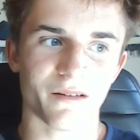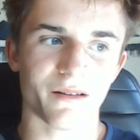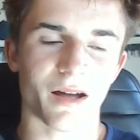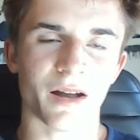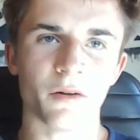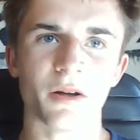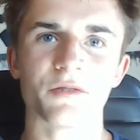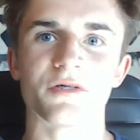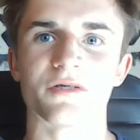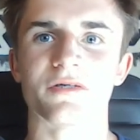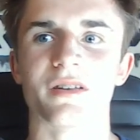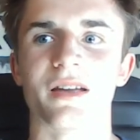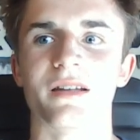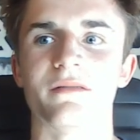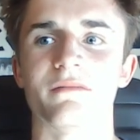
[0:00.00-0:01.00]
I know I just
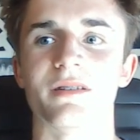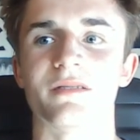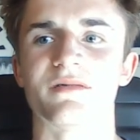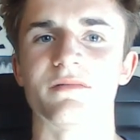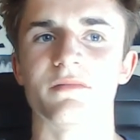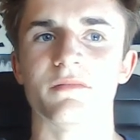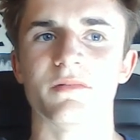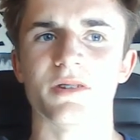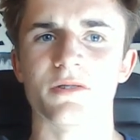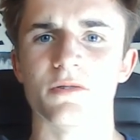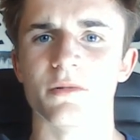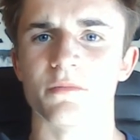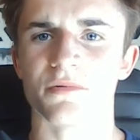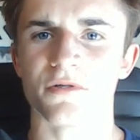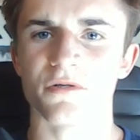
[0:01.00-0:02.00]
said it's you
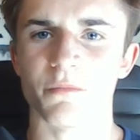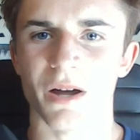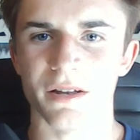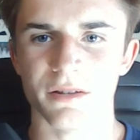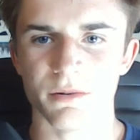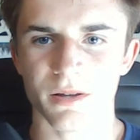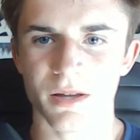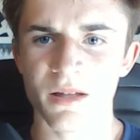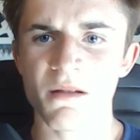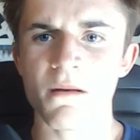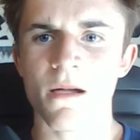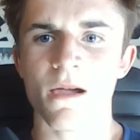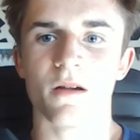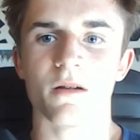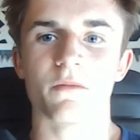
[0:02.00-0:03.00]
improve by doing it,
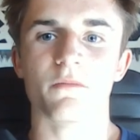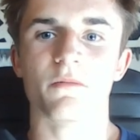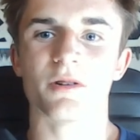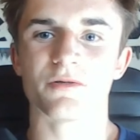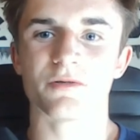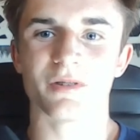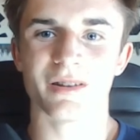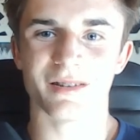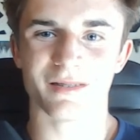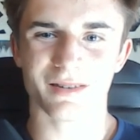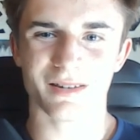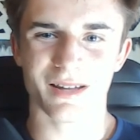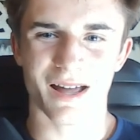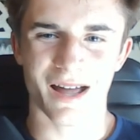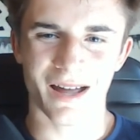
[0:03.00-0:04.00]
which is
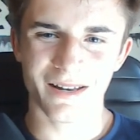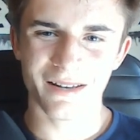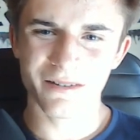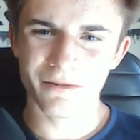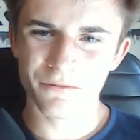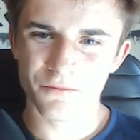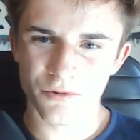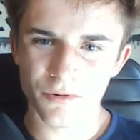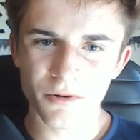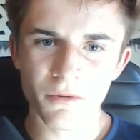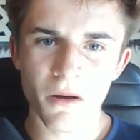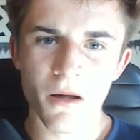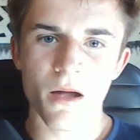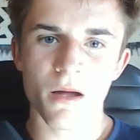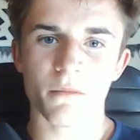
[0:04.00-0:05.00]
kind of
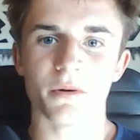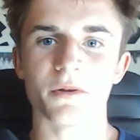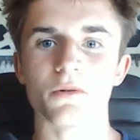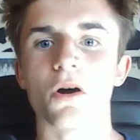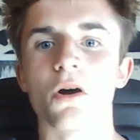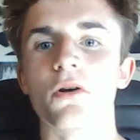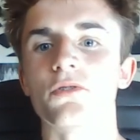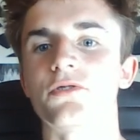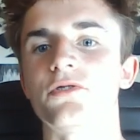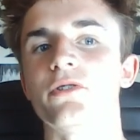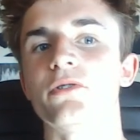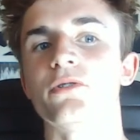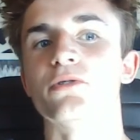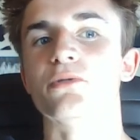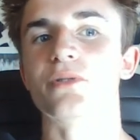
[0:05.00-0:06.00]
true, but you
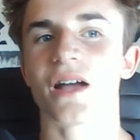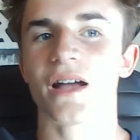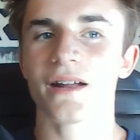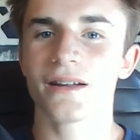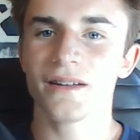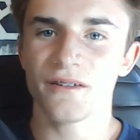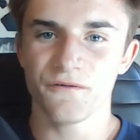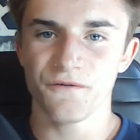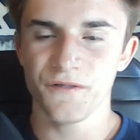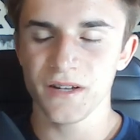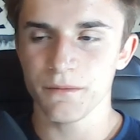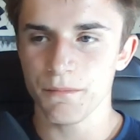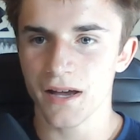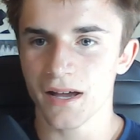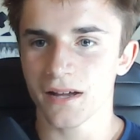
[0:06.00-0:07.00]
also kind of need
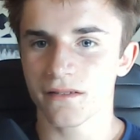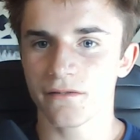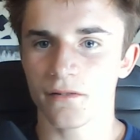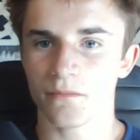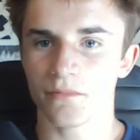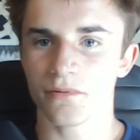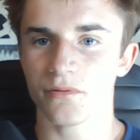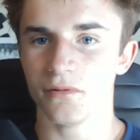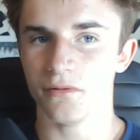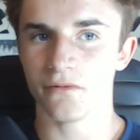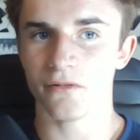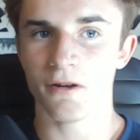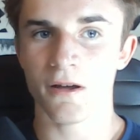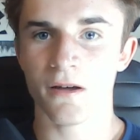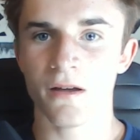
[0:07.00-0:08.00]
feedback to
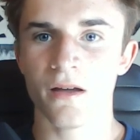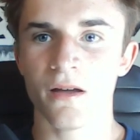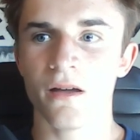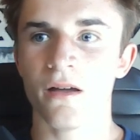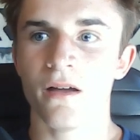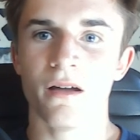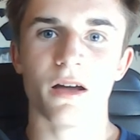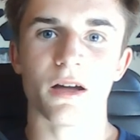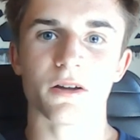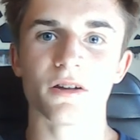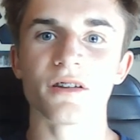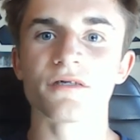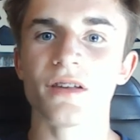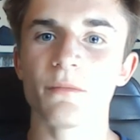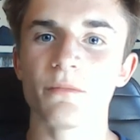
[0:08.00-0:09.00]
improve. A good
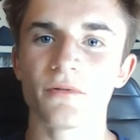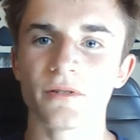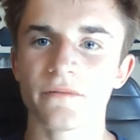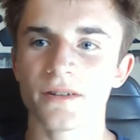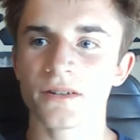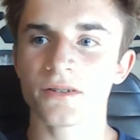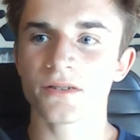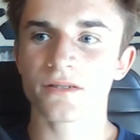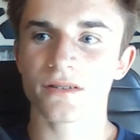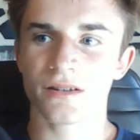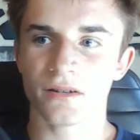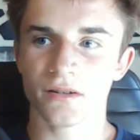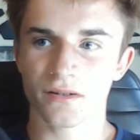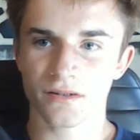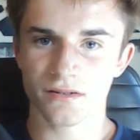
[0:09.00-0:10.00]
example of this
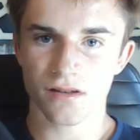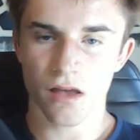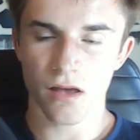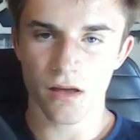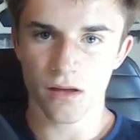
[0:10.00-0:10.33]
is